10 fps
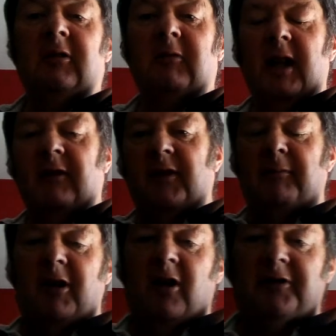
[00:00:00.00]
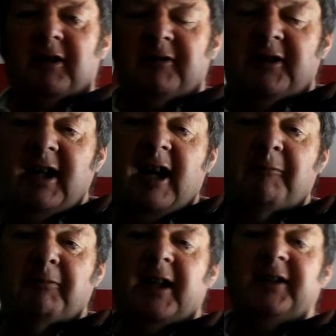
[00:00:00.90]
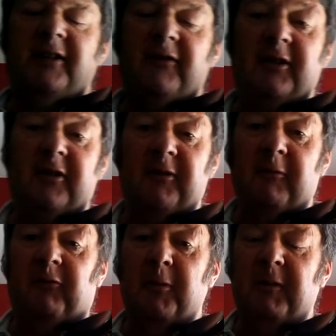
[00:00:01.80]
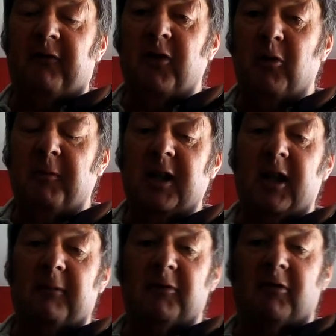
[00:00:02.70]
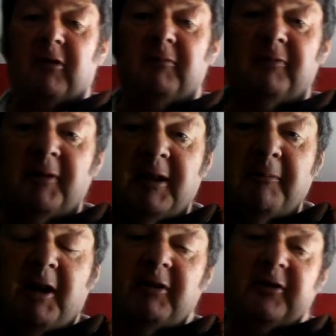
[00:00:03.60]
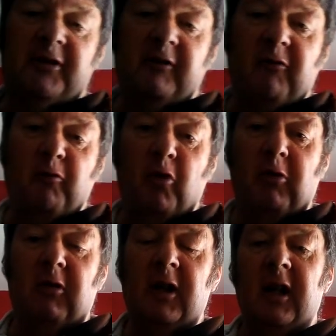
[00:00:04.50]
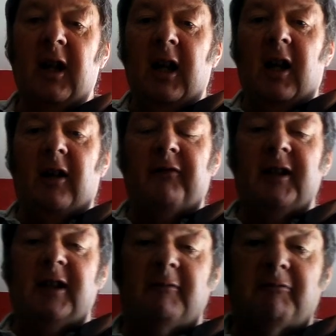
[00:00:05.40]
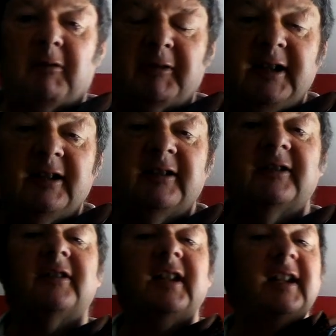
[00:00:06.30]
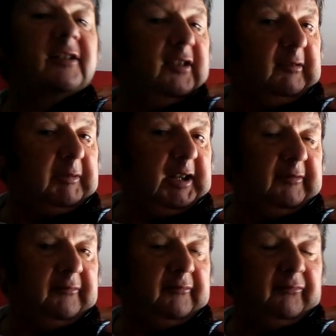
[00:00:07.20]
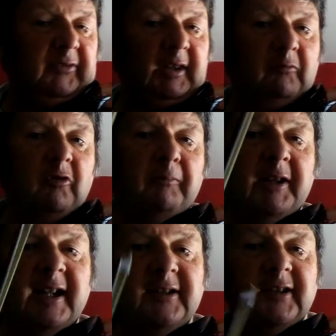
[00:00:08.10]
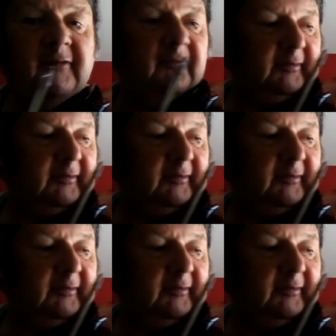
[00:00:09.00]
without vibrato and see how plaintive this, because from the film it comes from, the American Civil War, I think it probably needs to be more plaintive.